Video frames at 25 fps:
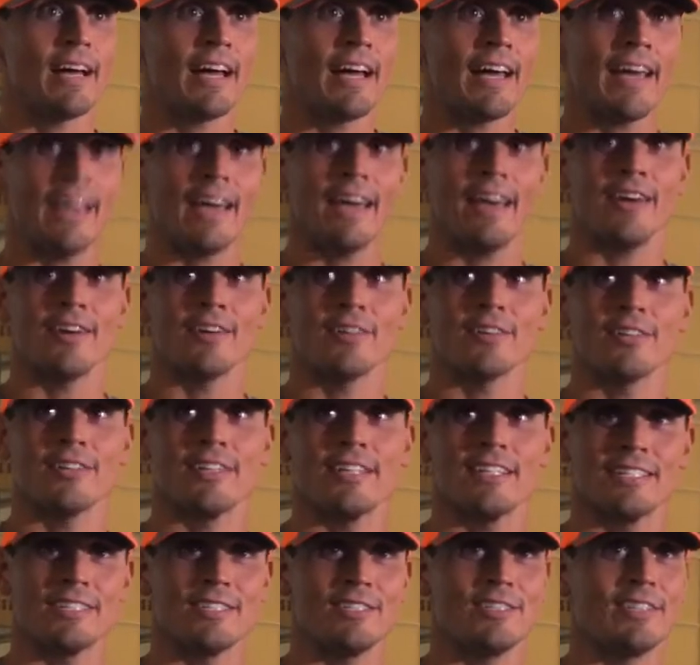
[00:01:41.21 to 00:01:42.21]
I had heard,
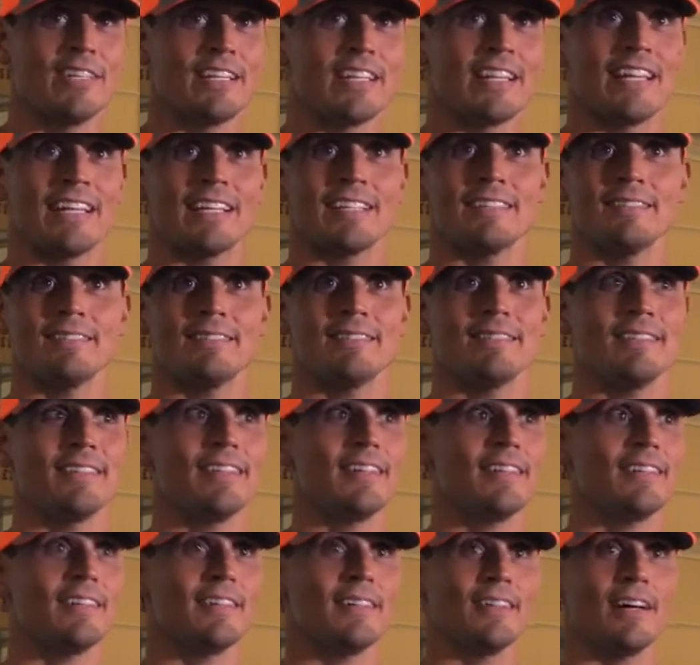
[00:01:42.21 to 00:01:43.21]
and you get like
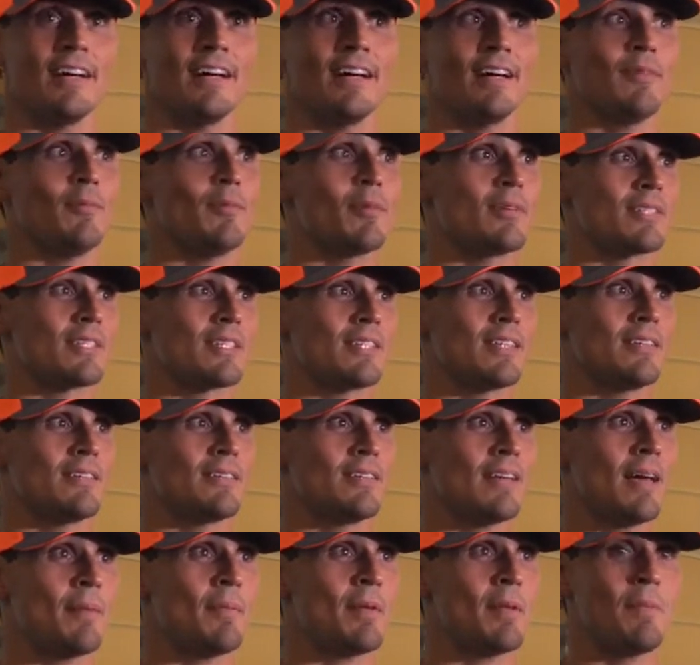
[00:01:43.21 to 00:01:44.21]
uh, what is it?
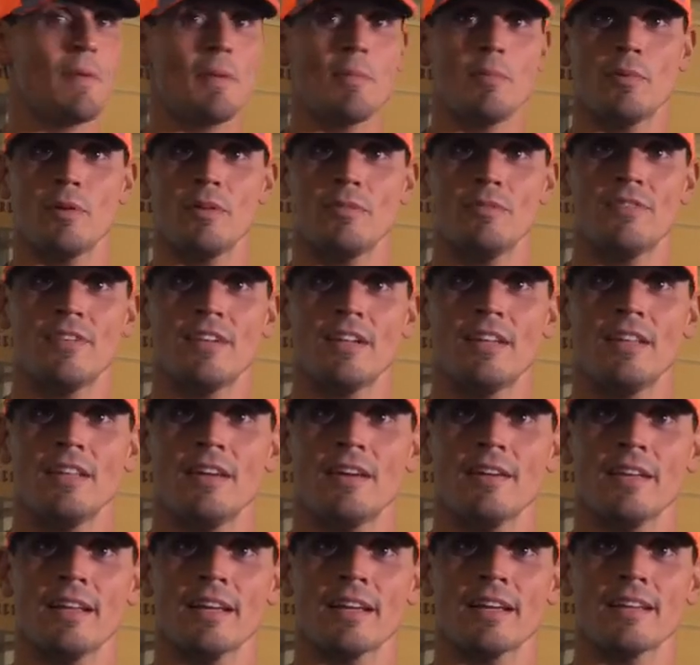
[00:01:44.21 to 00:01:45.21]
How many people can fit in
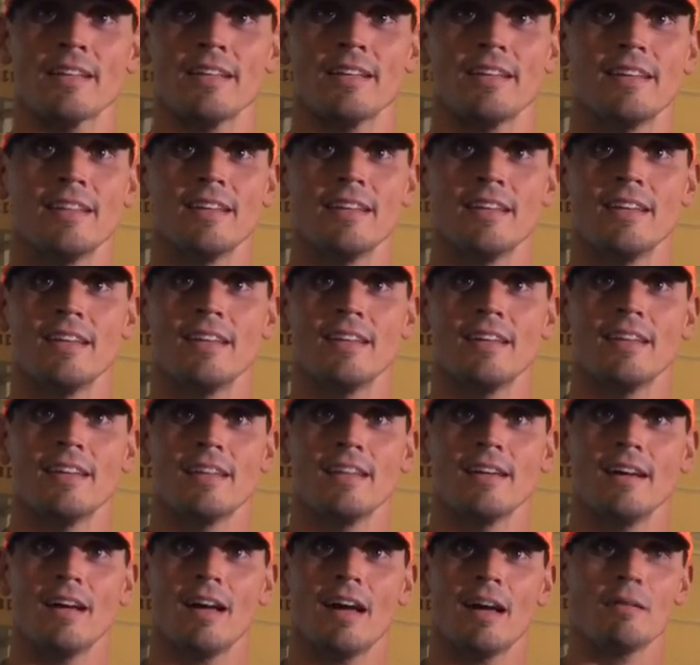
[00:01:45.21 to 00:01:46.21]
there? Like it's a big
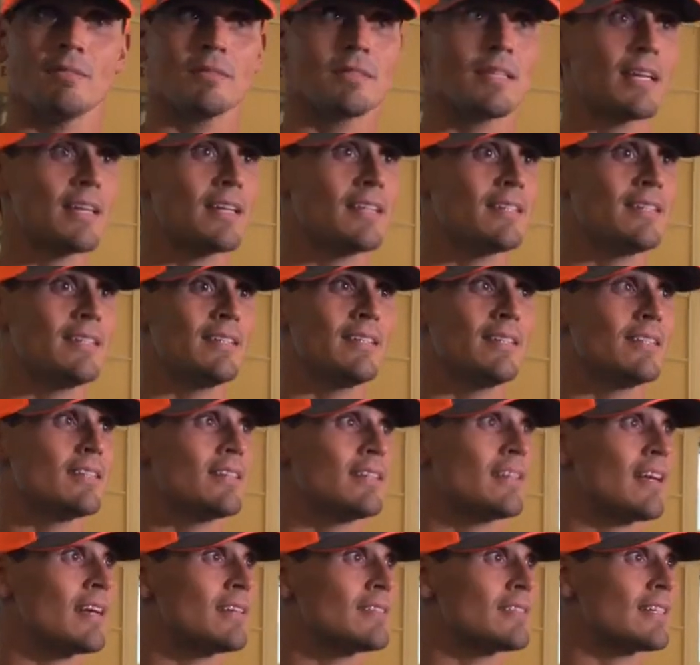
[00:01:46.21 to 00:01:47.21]
place. I was like, good,
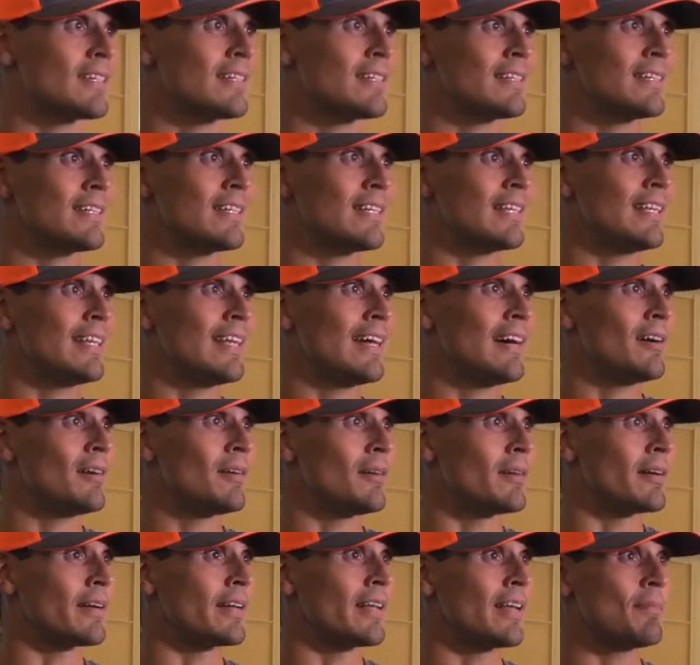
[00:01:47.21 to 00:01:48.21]
I was like, good
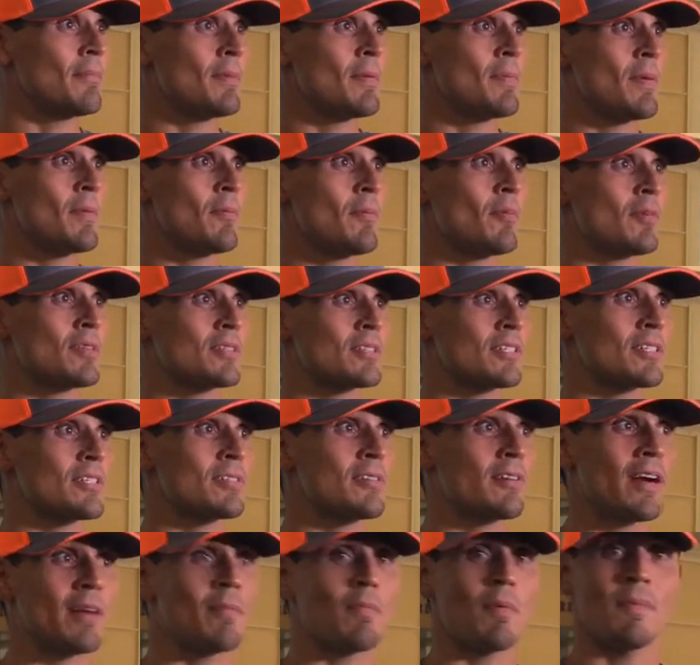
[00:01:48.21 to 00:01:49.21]
lord, how many people wants to
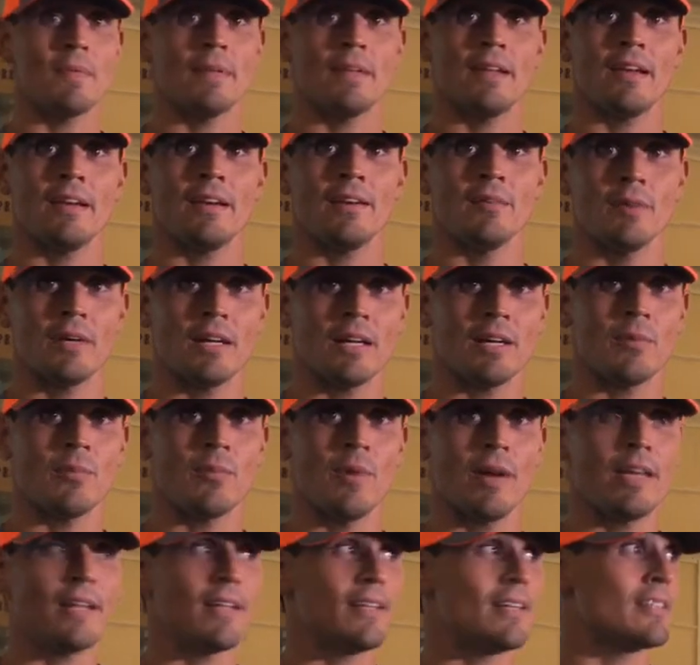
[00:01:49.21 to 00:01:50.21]
cram up in there? What kind of
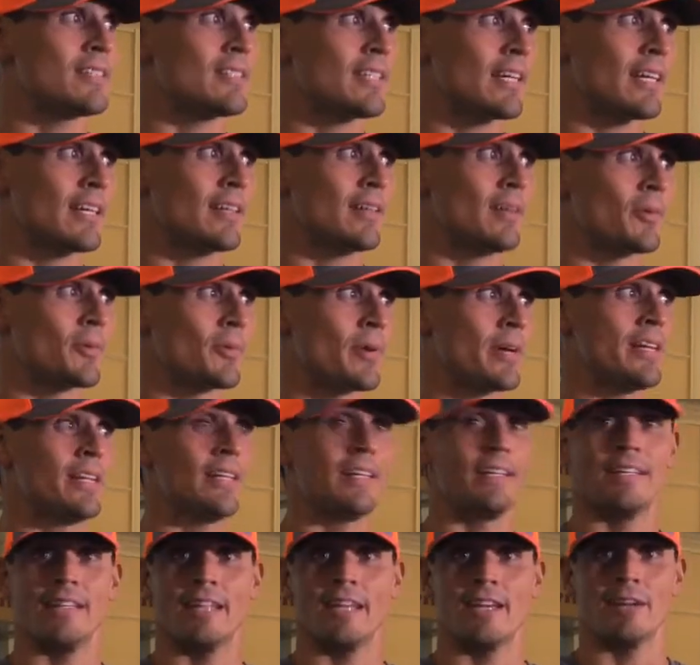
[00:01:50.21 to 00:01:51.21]
weight? It's like an
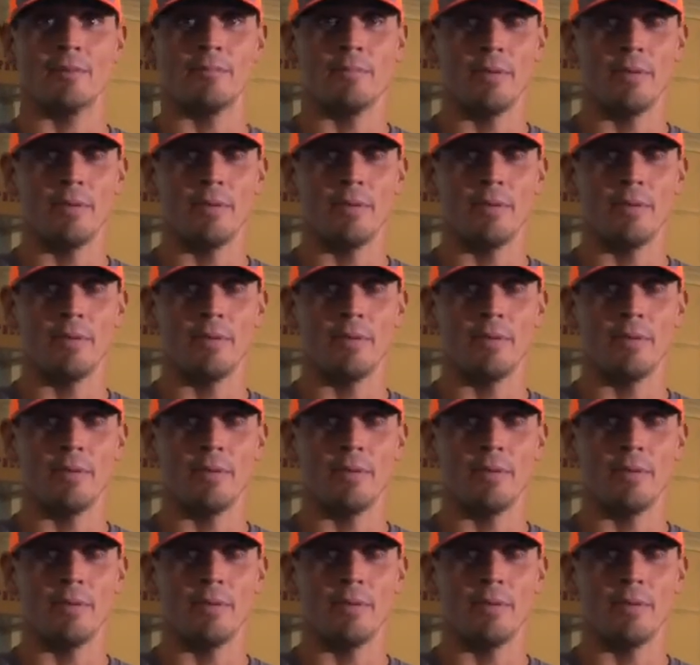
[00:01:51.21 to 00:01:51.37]
arena in there.